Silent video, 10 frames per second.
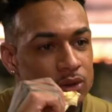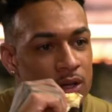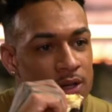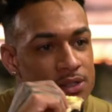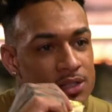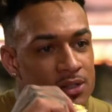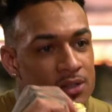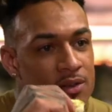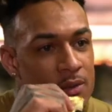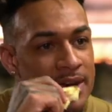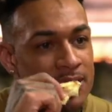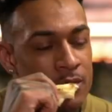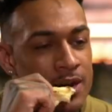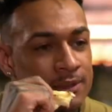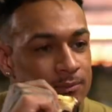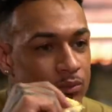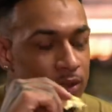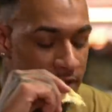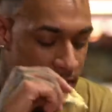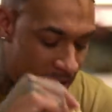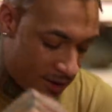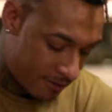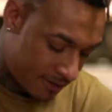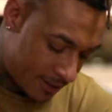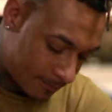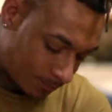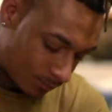your looks and the way you are would overpower your feet.